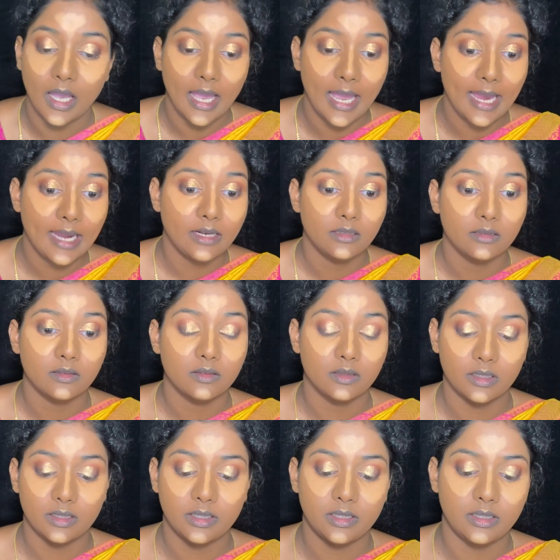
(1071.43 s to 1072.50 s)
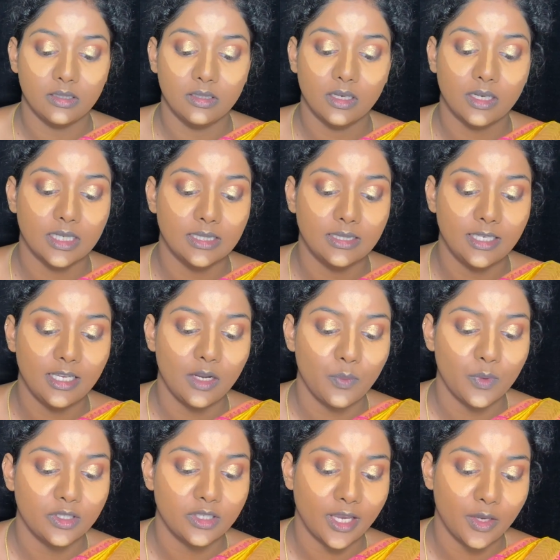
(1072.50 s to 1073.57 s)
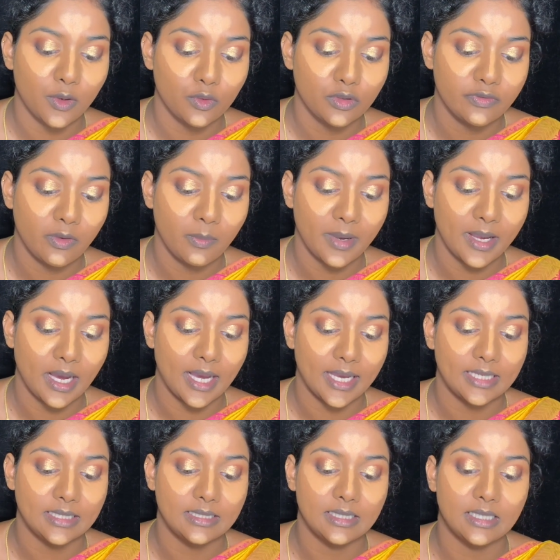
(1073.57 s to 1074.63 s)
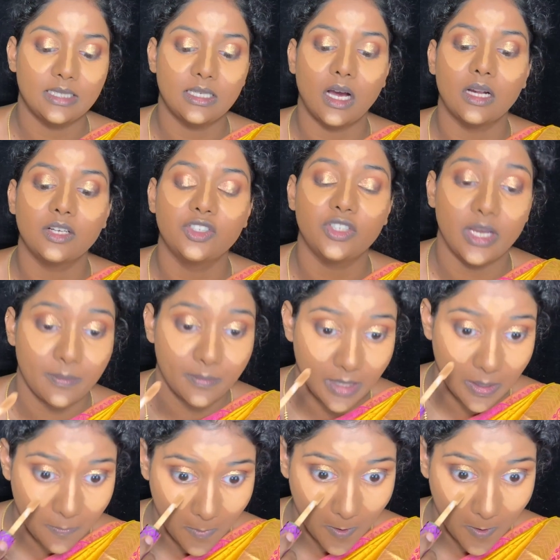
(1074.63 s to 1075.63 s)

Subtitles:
And the concealer which I use for my eyes, the Tarte Shade Tip,